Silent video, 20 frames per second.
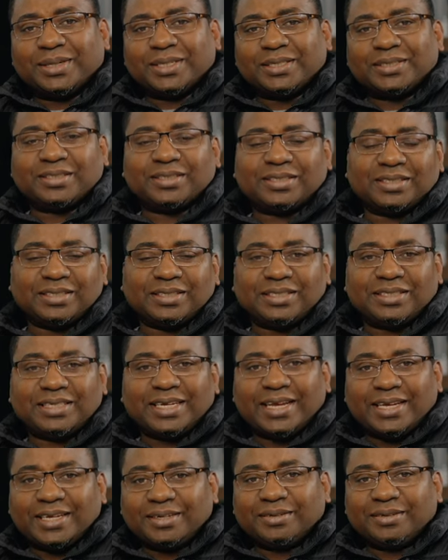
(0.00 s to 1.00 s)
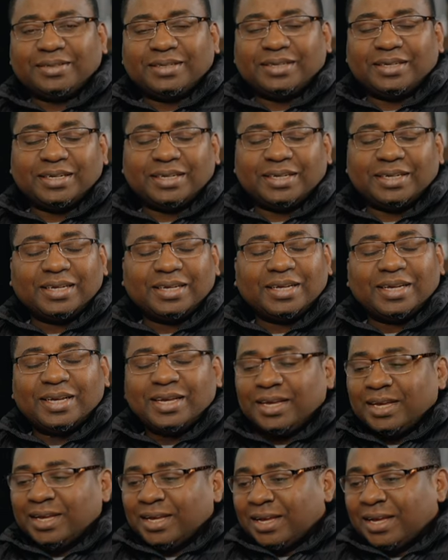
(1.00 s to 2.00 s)
and today
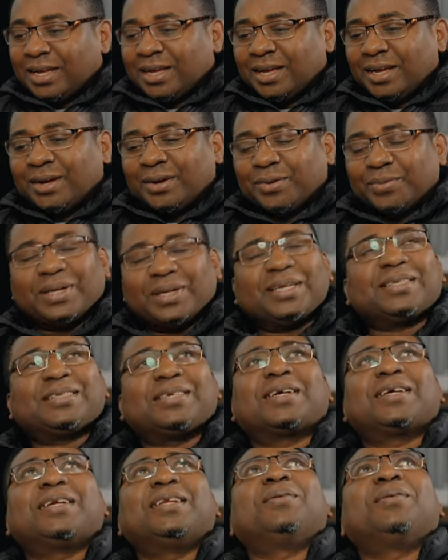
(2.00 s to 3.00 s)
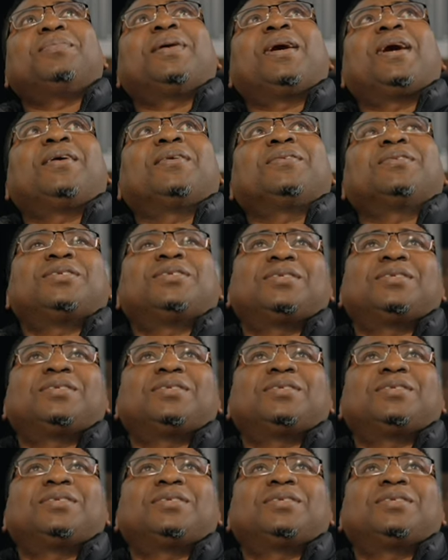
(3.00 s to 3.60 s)
we are talking about